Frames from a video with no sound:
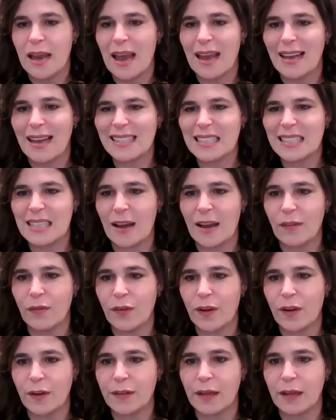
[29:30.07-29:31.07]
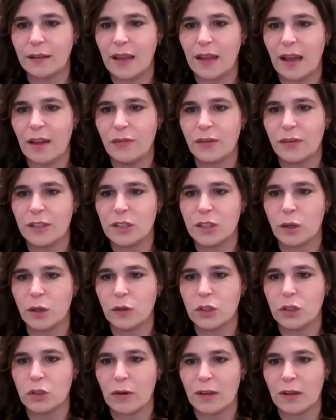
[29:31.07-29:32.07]
And it's not fair that life is
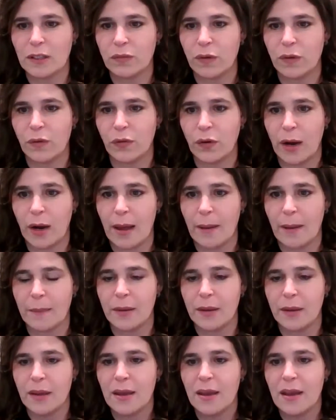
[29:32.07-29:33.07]
so stressful for him.